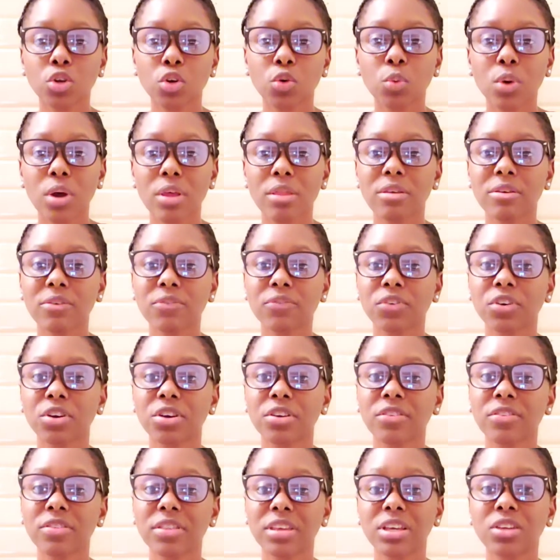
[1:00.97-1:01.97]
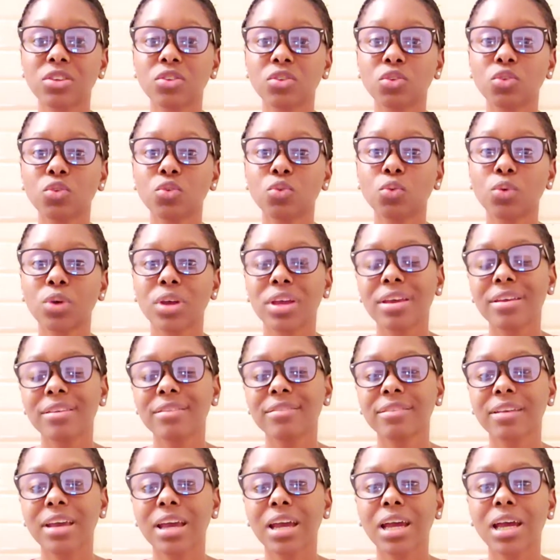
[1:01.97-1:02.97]
know what the first thing to do
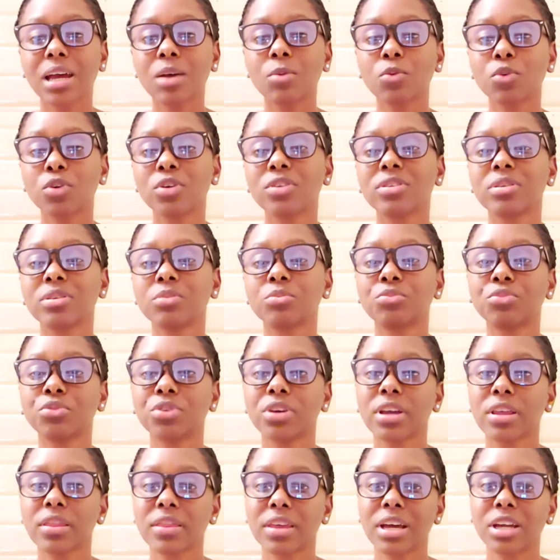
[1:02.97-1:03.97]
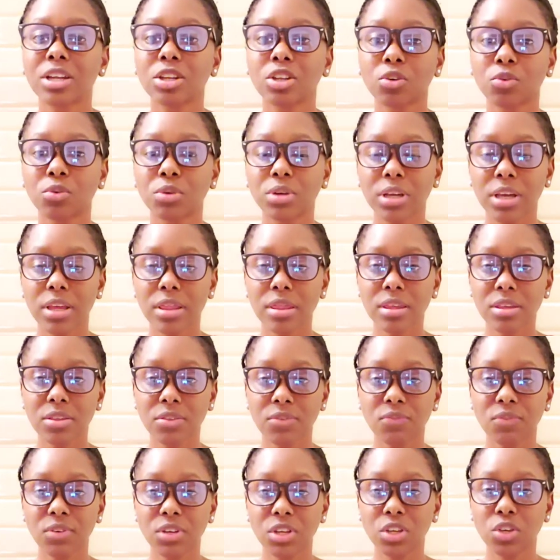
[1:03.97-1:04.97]
is, I'm going to break that down in
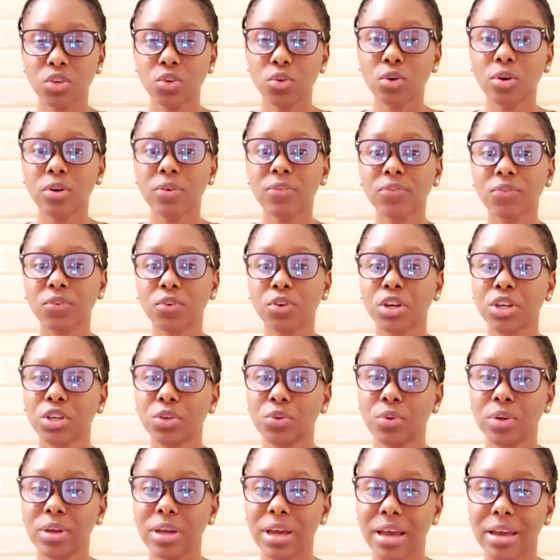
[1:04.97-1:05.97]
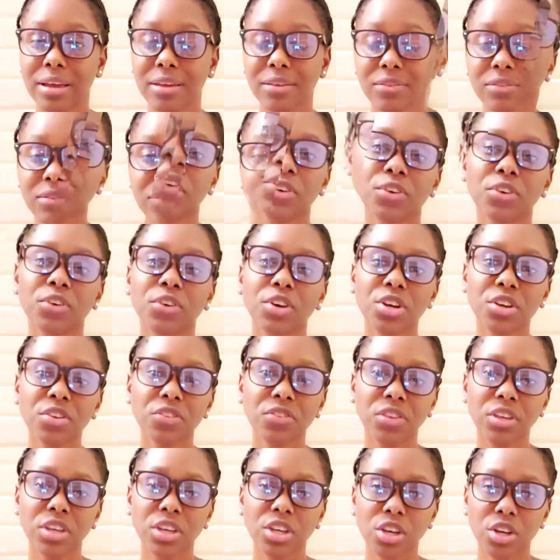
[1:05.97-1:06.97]
this video for you guys.
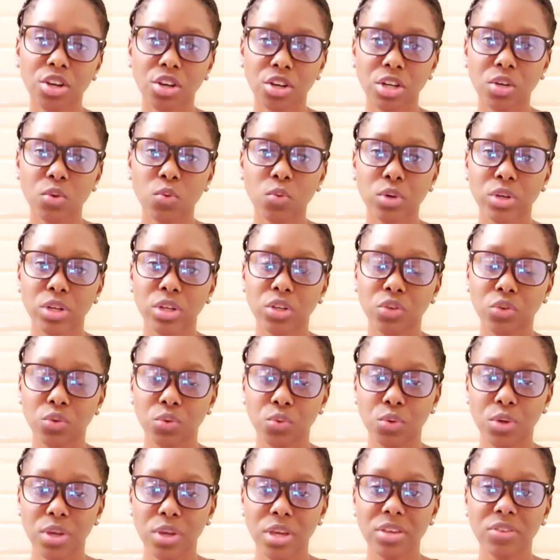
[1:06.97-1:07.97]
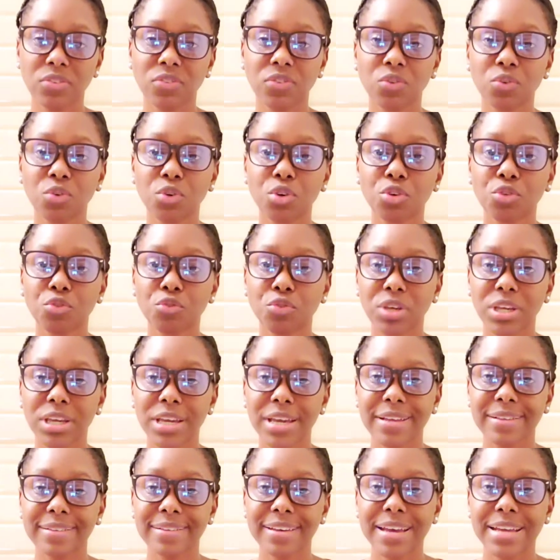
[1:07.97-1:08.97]
First thing you're gonna want to do is to
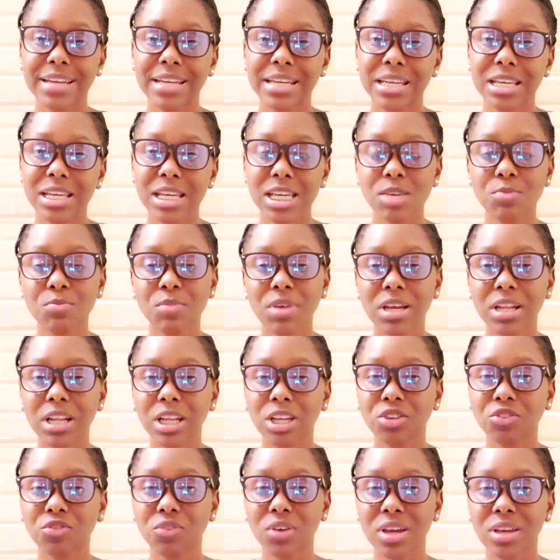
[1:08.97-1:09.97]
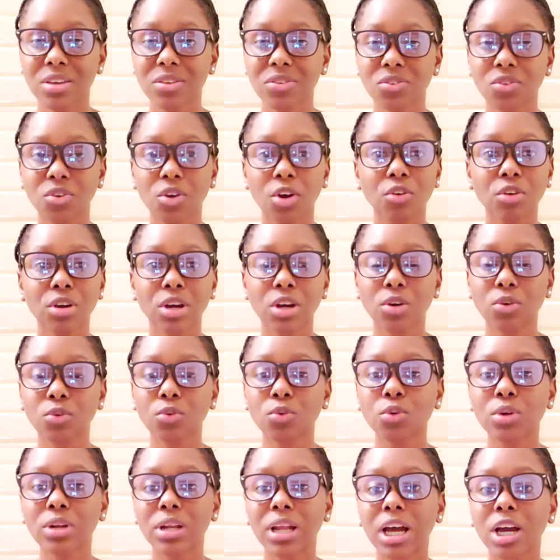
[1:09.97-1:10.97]
create an email address or a
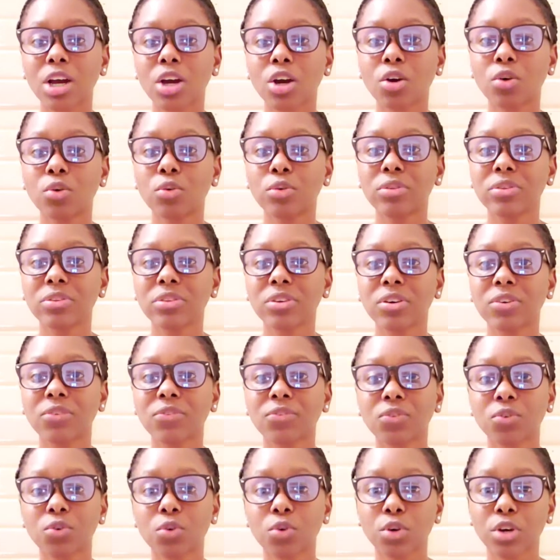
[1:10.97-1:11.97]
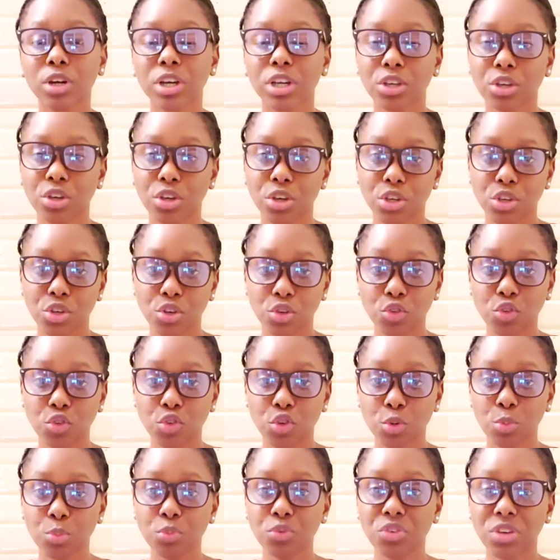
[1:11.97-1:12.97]
Google account for your
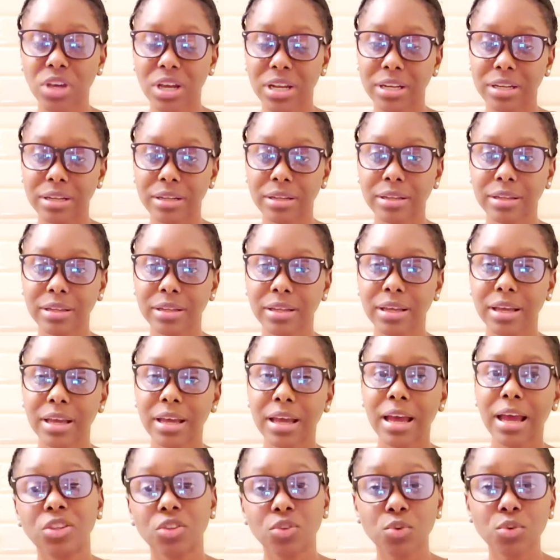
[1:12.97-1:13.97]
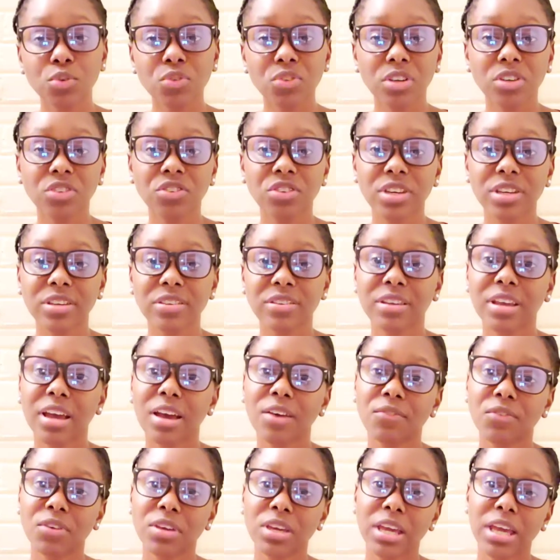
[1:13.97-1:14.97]
YouTube channel. I do suggest
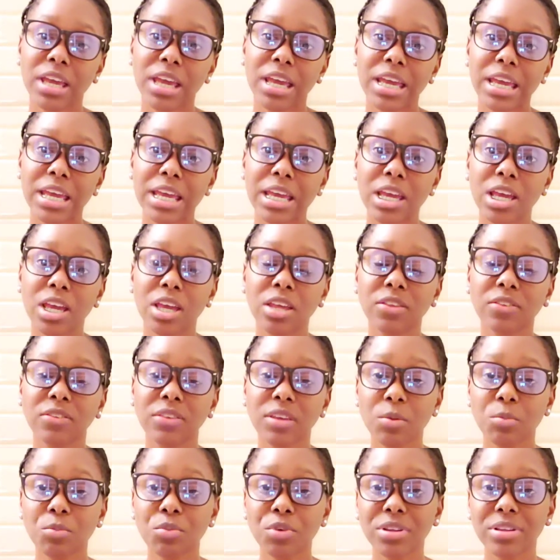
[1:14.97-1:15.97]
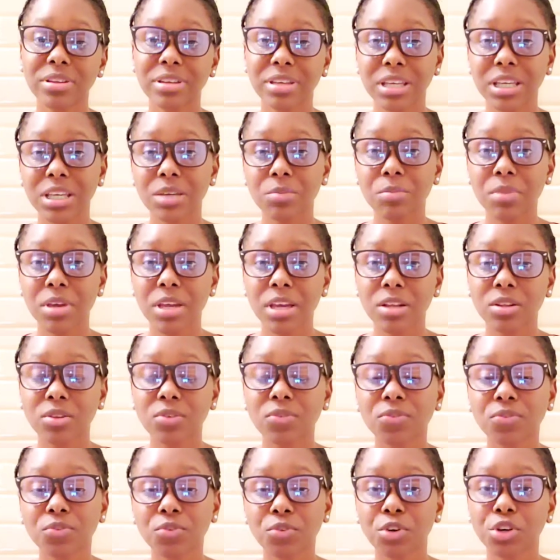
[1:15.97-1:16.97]
having a separate email
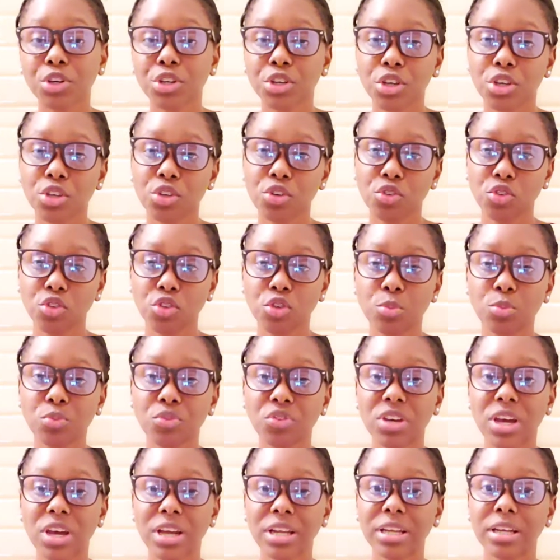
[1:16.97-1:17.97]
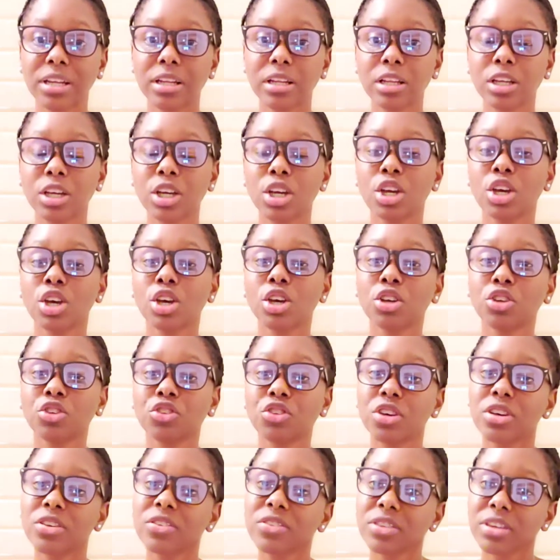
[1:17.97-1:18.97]
for your YouTube channel
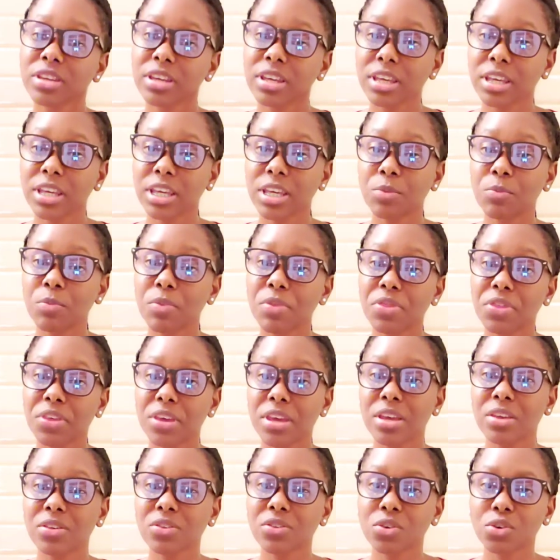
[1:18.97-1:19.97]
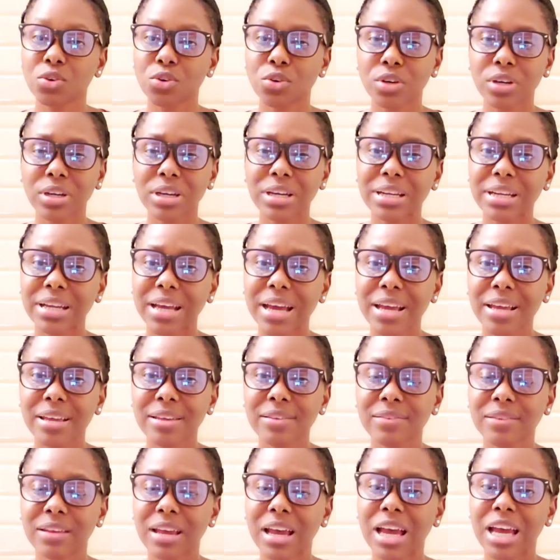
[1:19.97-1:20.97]
just to keep things
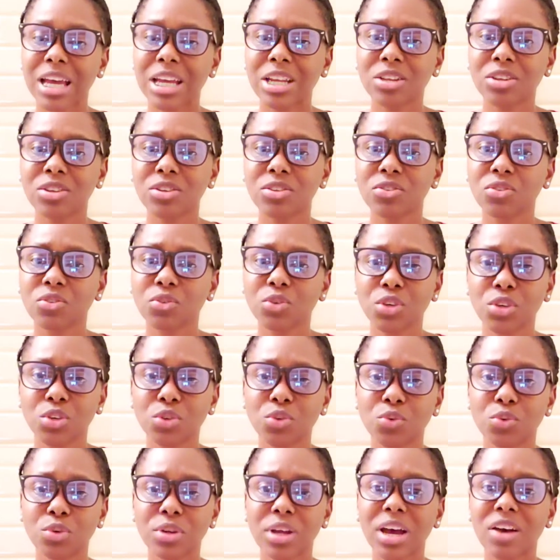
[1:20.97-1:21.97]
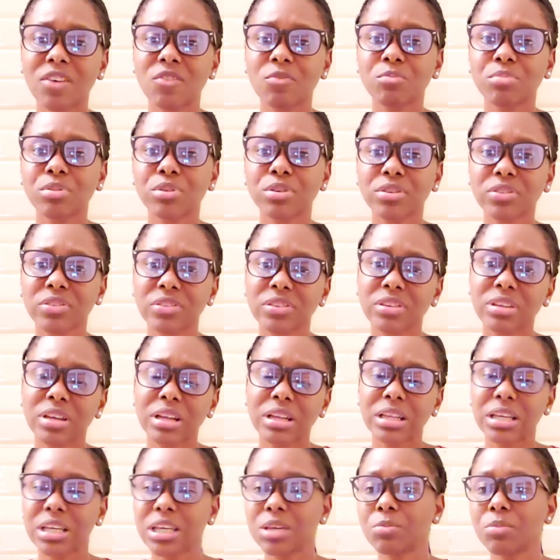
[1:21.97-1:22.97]
organized and so you don't have
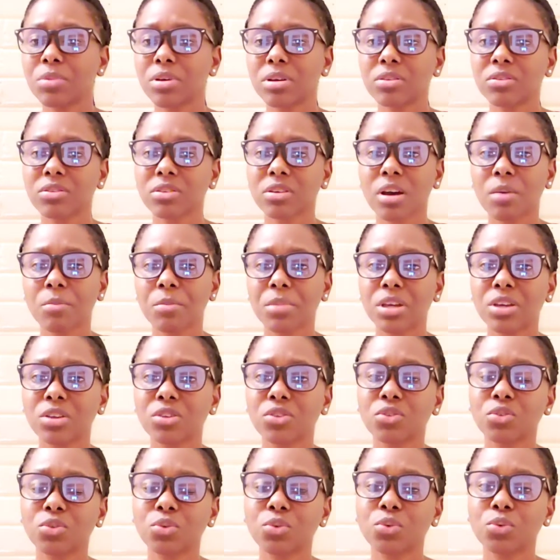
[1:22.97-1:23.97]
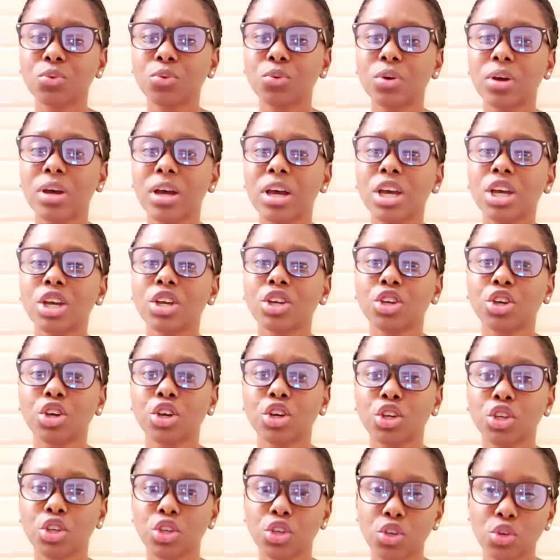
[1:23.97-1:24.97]
personal emails coming to
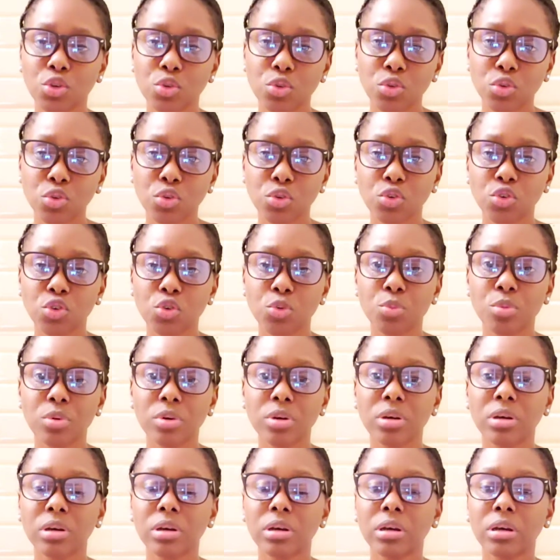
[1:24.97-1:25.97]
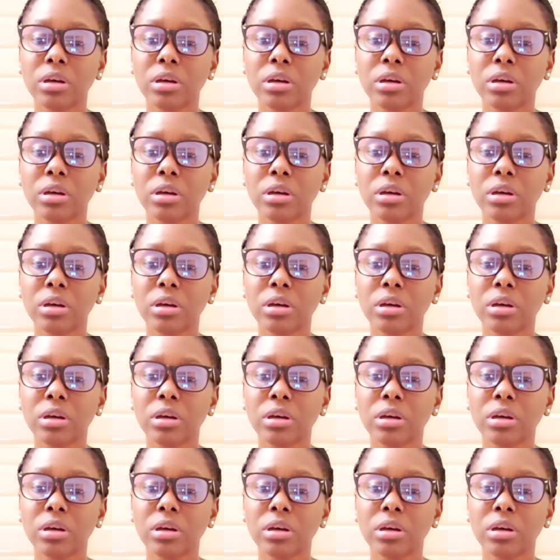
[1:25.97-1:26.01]
your YouTube